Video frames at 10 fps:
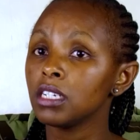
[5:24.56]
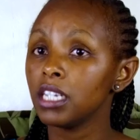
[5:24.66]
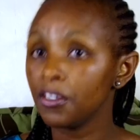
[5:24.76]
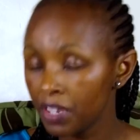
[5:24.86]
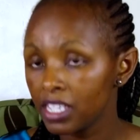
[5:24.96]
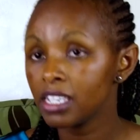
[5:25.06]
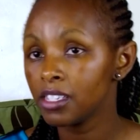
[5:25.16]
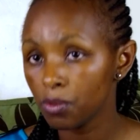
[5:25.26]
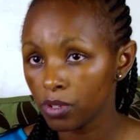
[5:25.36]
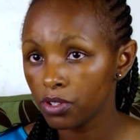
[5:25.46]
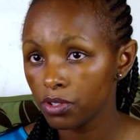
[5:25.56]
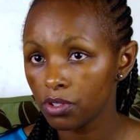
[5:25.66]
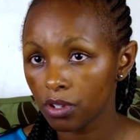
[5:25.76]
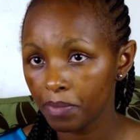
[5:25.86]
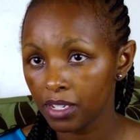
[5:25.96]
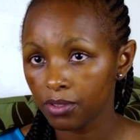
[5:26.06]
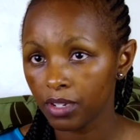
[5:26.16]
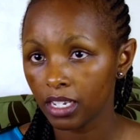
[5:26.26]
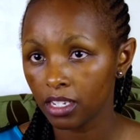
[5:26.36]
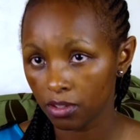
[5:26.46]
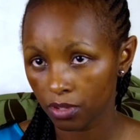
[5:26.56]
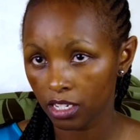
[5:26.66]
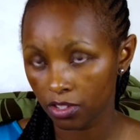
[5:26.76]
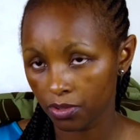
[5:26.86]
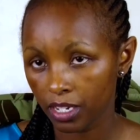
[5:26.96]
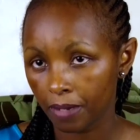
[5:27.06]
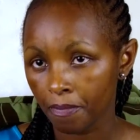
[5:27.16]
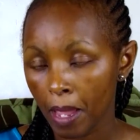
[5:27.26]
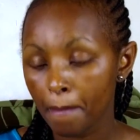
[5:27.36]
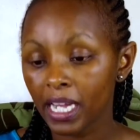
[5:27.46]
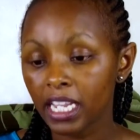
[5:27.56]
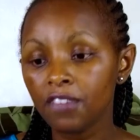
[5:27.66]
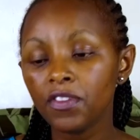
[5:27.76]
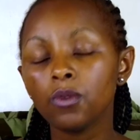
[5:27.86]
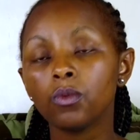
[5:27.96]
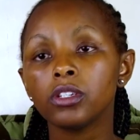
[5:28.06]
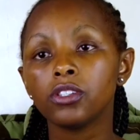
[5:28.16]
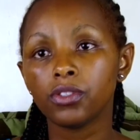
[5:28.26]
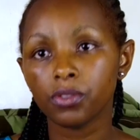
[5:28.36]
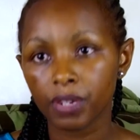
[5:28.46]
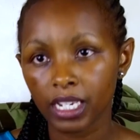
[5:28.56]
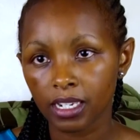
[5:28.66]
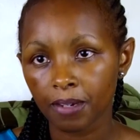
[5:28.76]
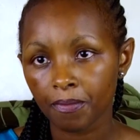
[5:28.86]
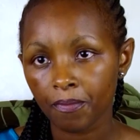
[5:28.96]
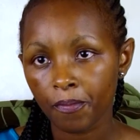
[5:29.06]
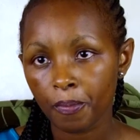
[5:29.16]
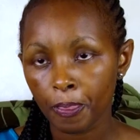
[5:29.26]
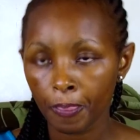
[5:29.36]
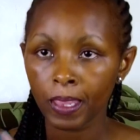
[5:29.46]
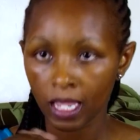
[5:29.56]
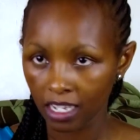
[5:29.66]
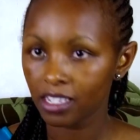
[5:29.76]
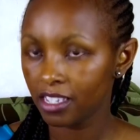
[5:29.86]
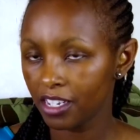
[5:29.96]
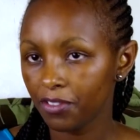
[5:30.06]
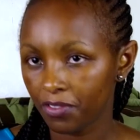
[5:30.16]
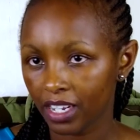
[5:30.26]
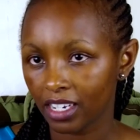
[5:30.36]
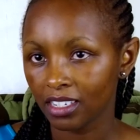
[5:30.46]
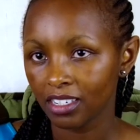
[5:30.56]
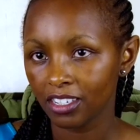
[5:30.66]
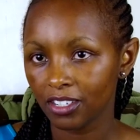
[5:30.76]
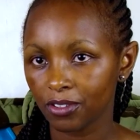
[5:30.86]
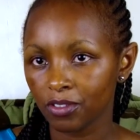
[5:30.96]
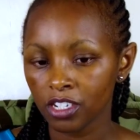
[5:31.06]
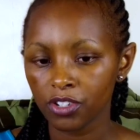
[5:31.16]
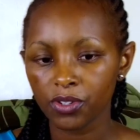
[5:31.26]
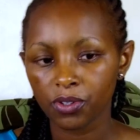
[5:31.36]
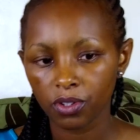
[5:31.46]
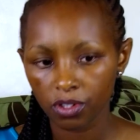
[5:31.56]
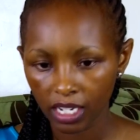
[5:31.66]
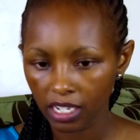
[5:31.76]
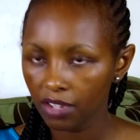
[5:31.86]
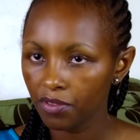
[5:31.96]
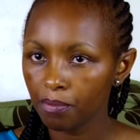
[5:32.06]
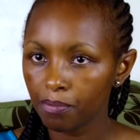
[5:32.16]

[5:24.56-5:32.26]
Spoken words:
If he says he wants to stop, it's okay. But if he wants to read, it's still fine, So you can give him